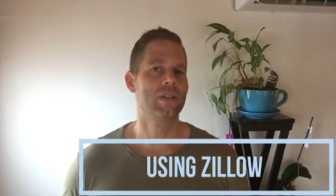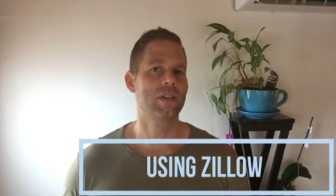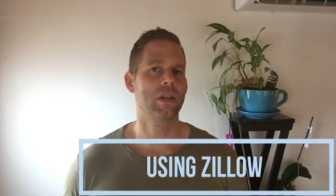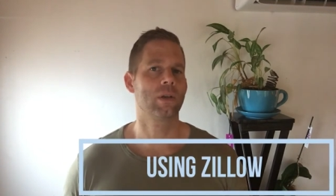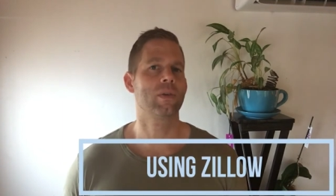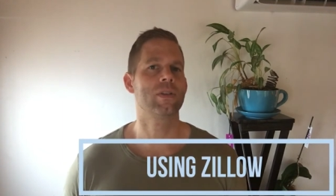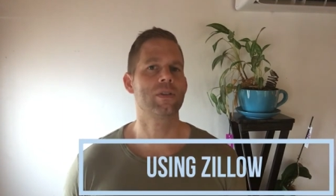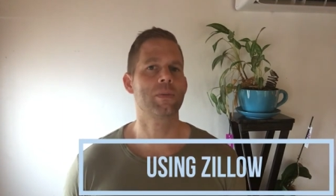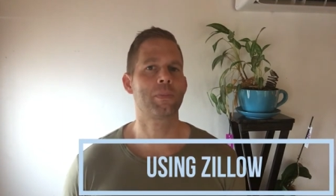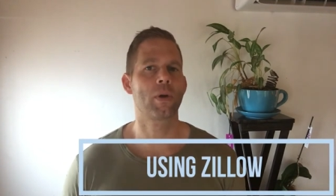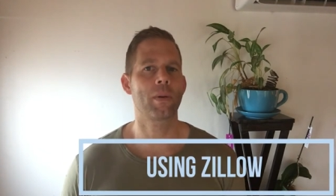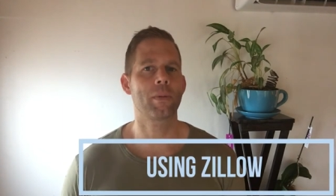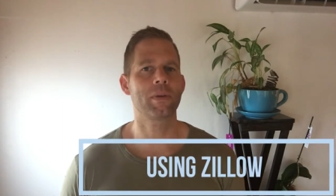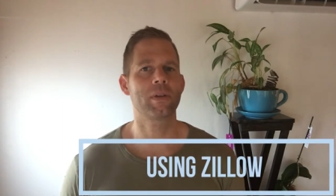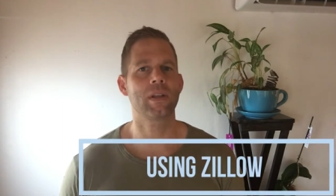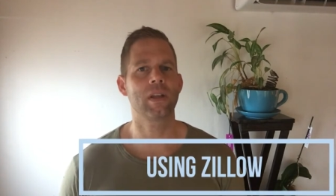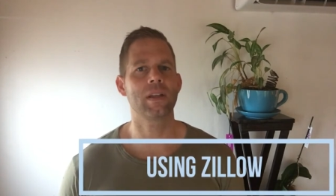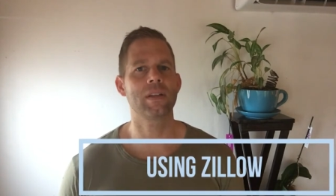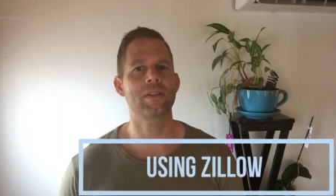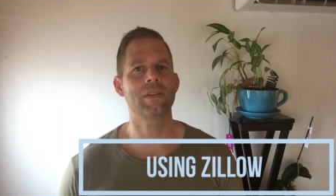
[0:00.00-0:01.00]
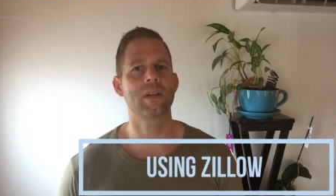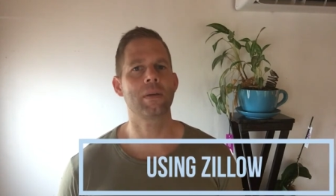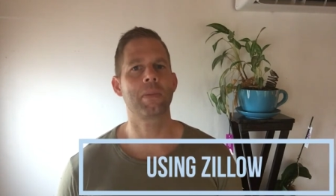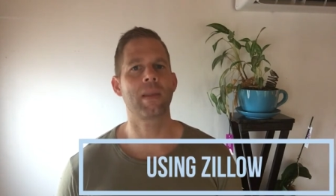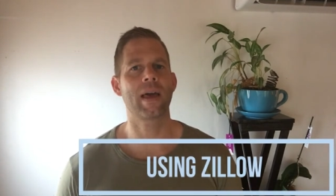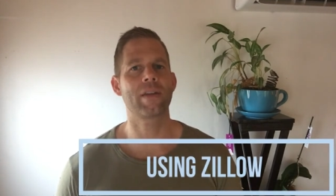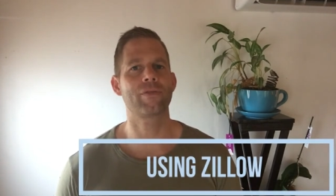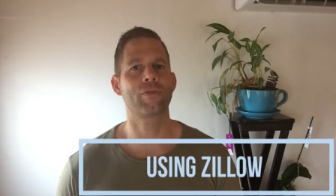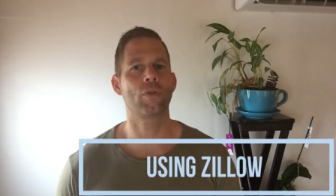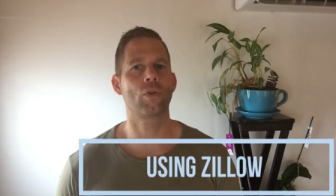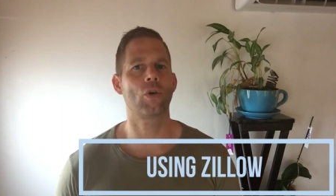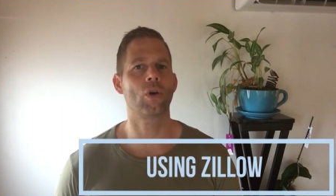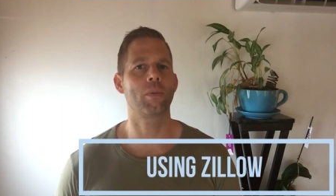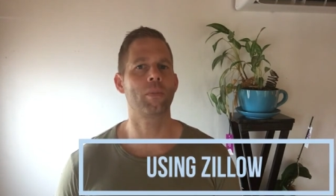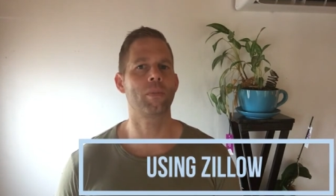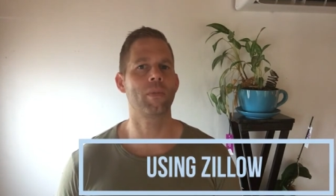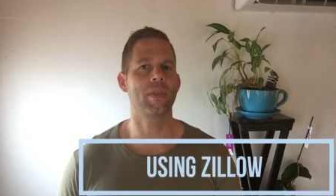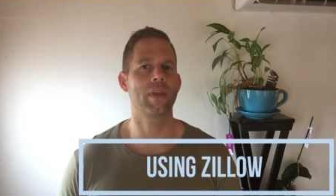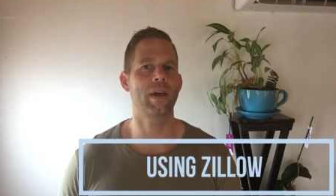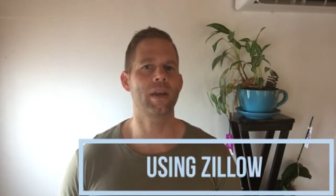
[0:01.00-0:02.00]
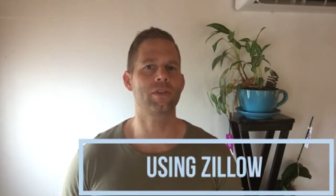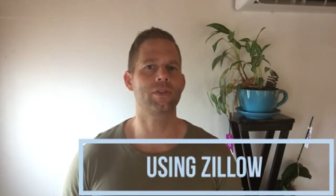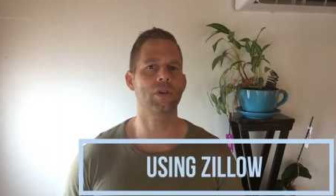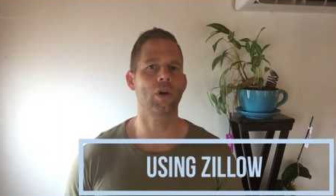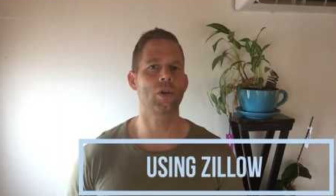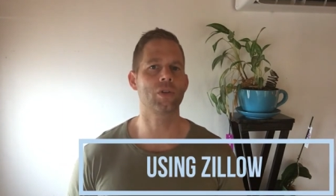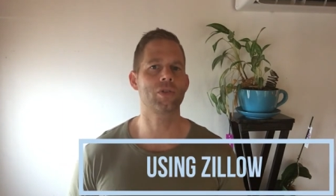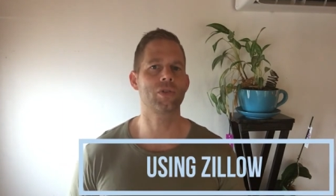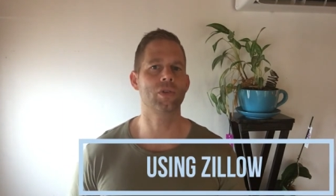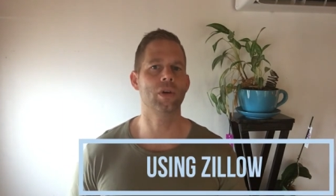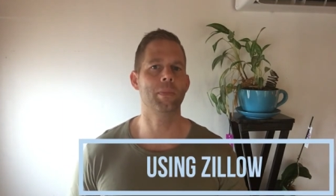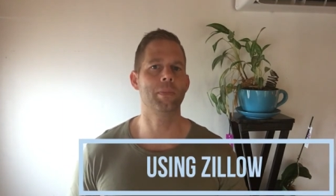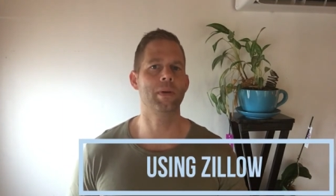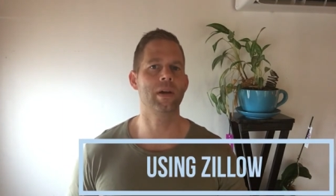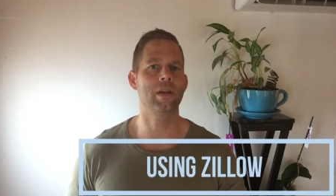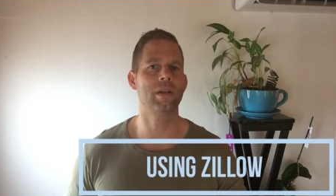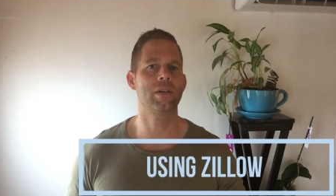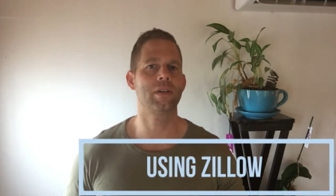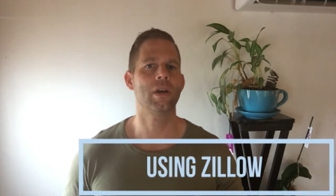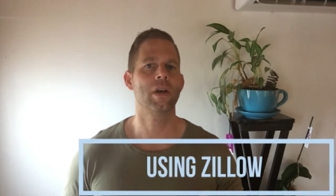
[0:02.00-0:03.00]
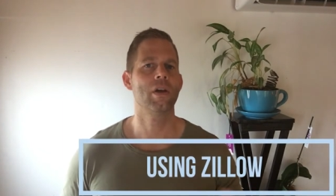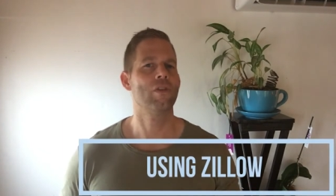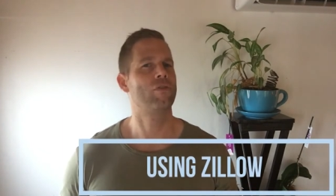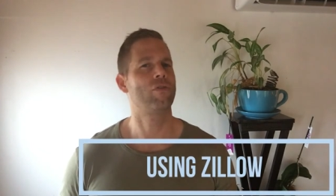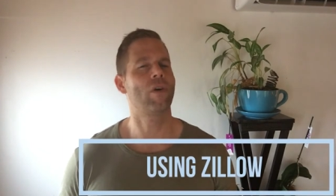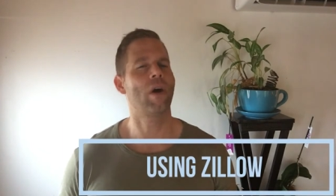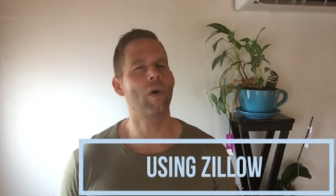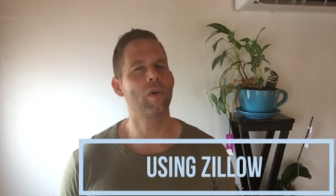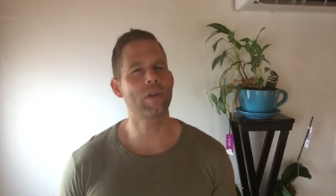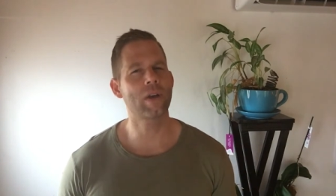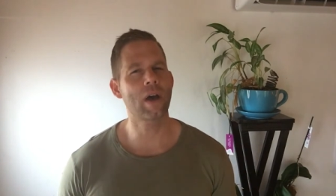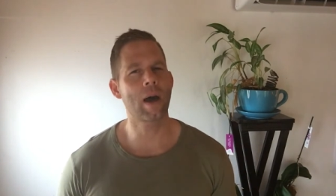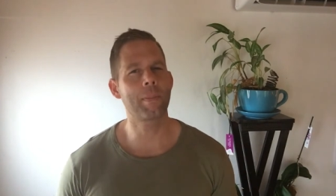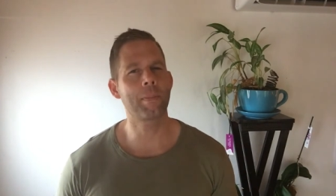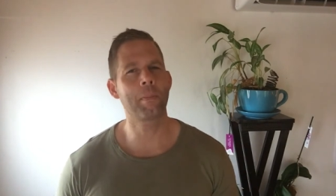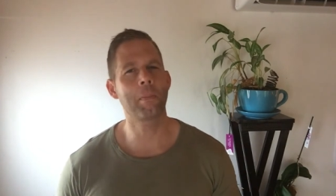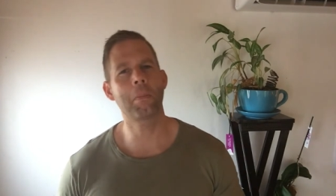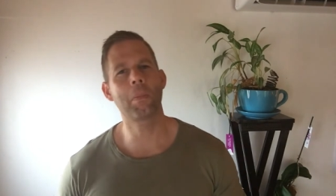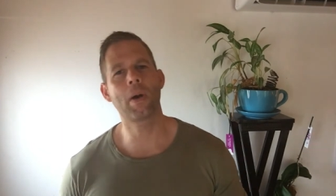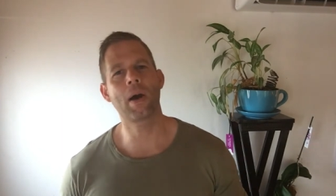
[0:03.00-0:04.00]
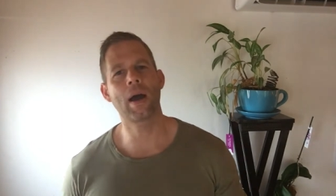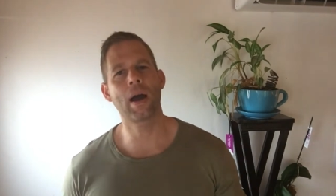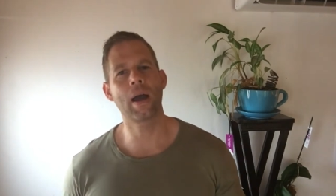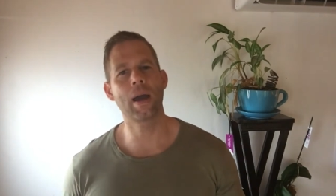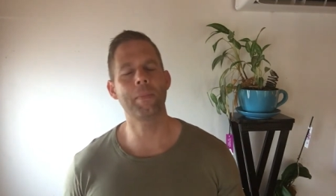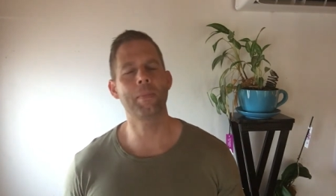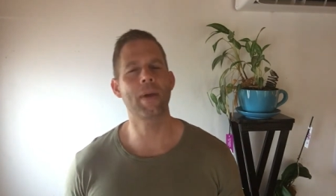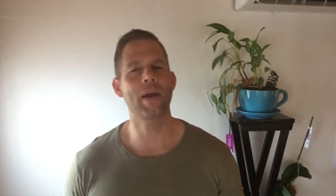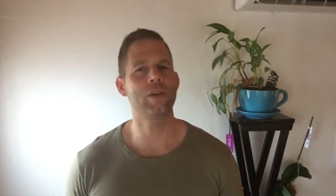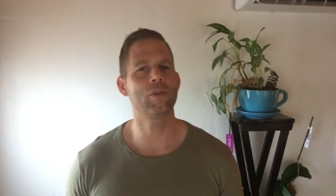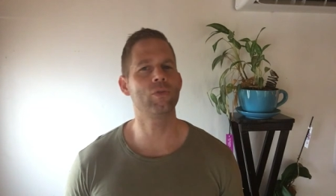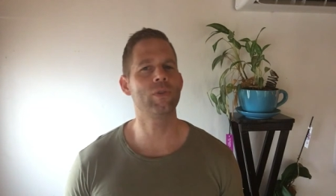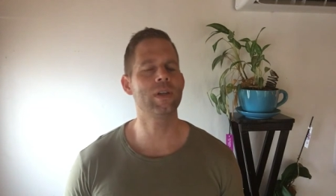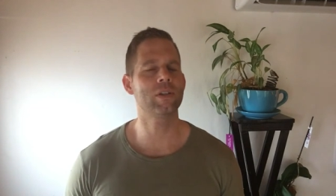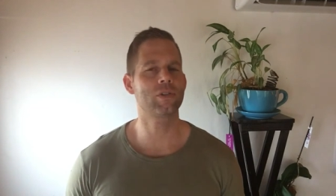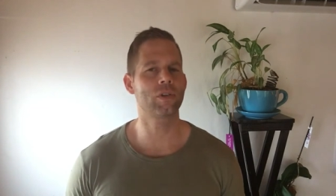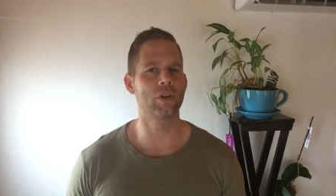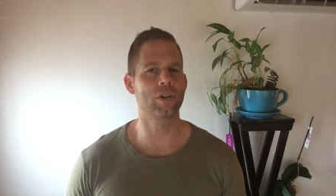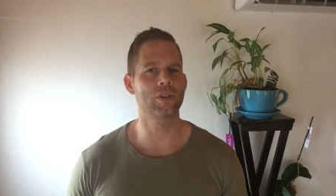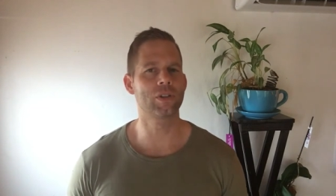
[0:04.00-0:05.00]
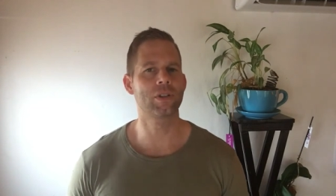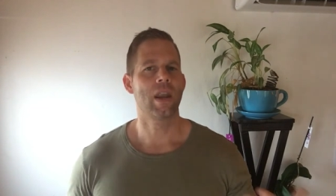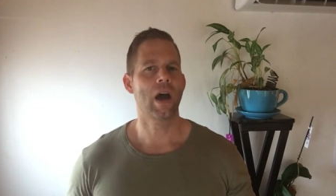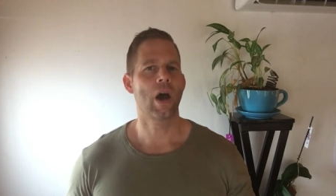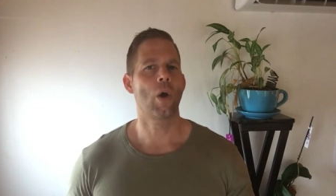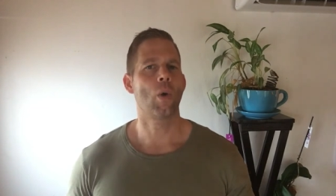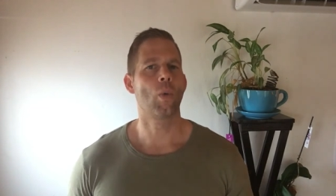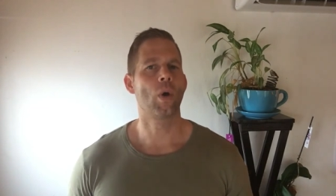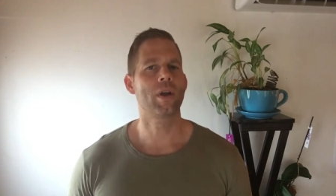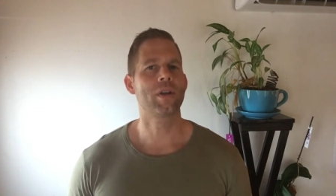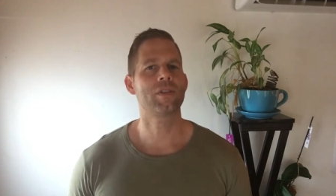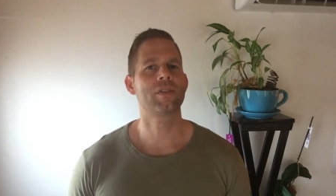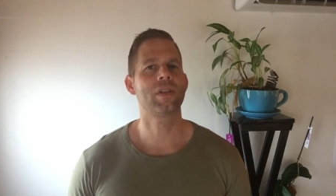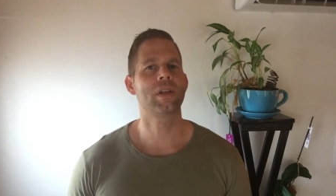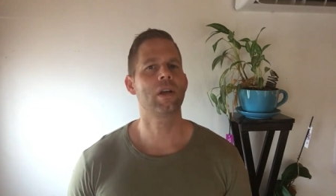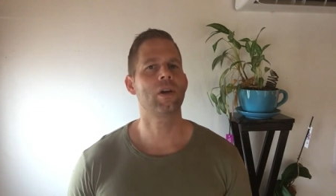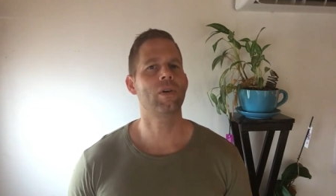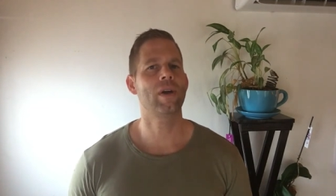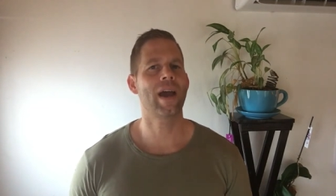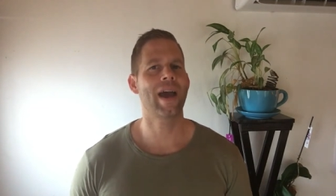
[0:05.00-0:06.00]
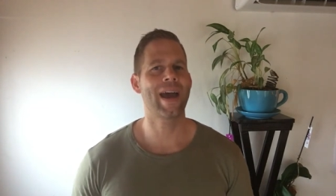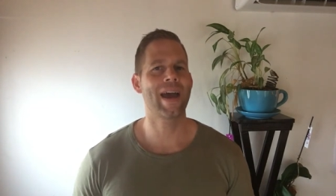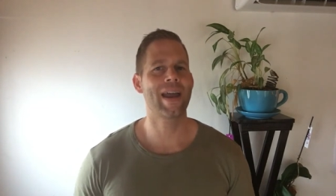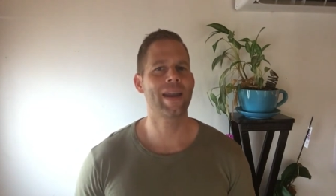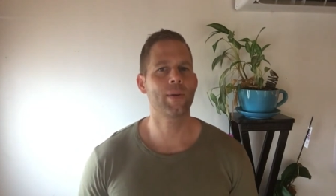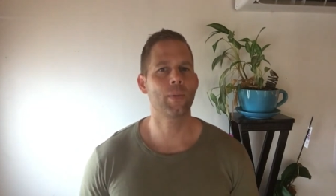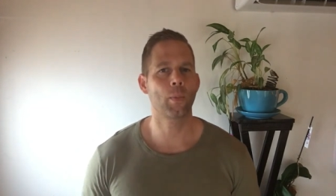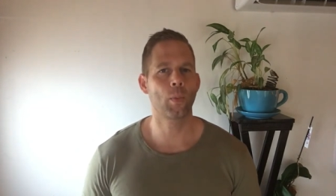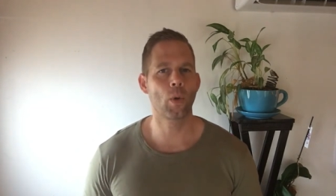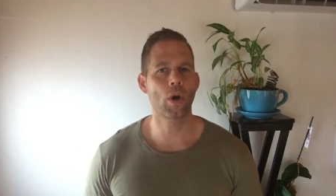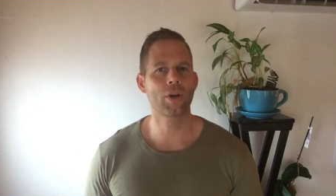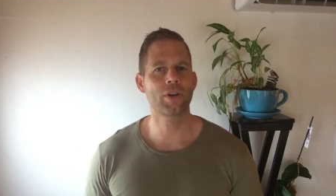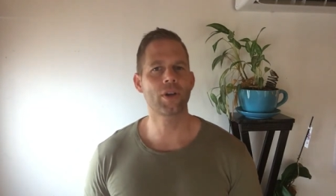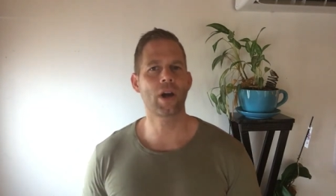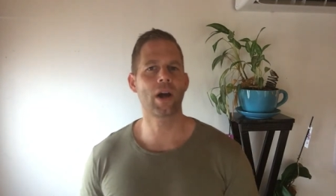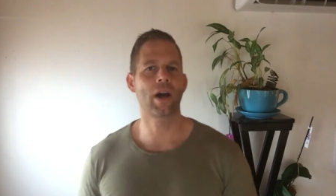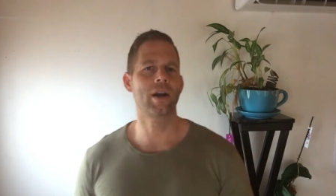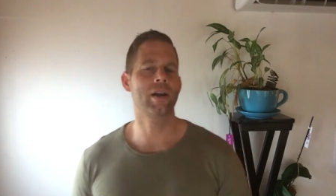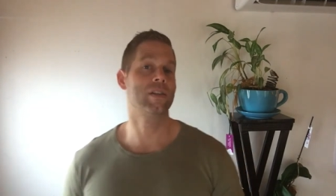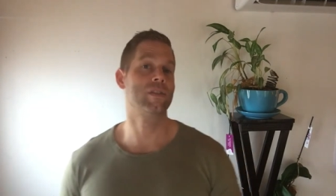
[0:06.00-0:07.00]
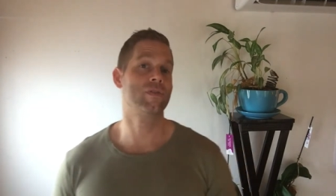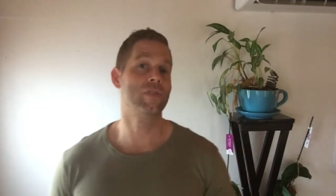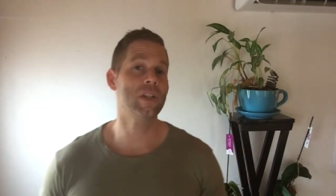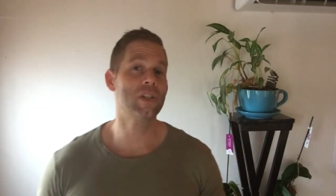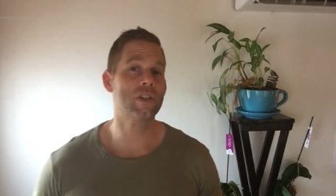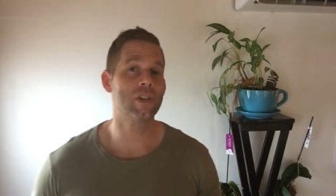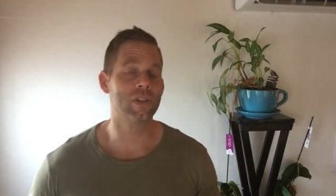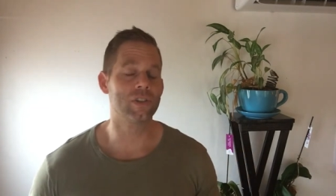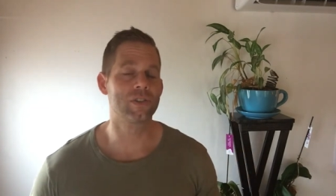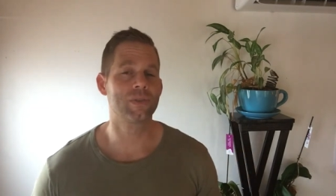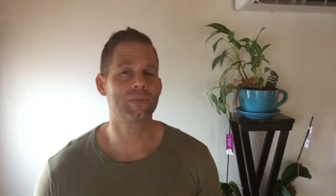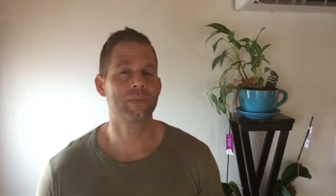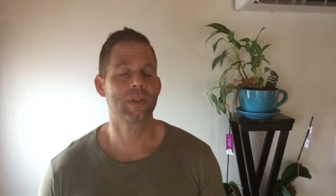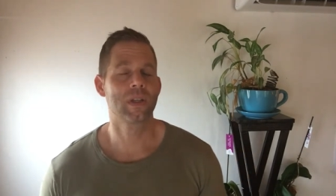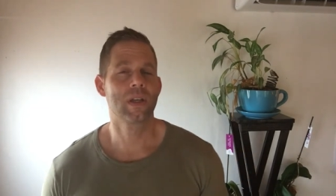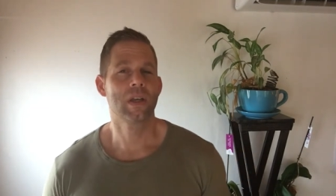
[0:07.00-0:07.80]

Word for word: Zillow is a property listing platform that is also a bit frowned upon by many realtors. Now, what is Zillow and what are its features?